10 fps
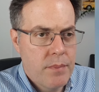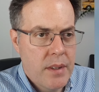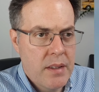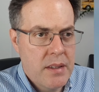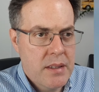
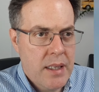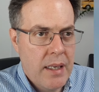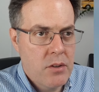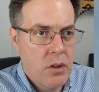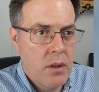in this
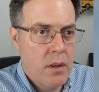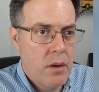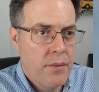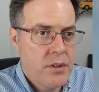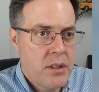kind
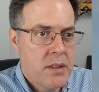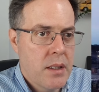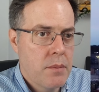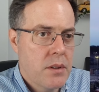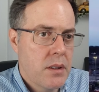of
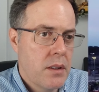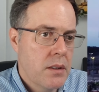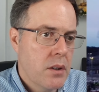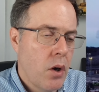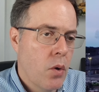systems
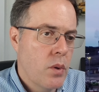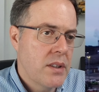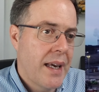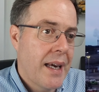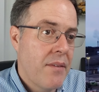is always
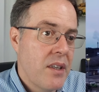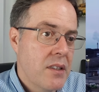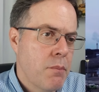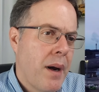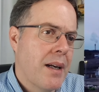the
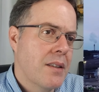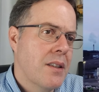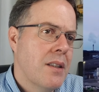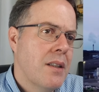heaviest part.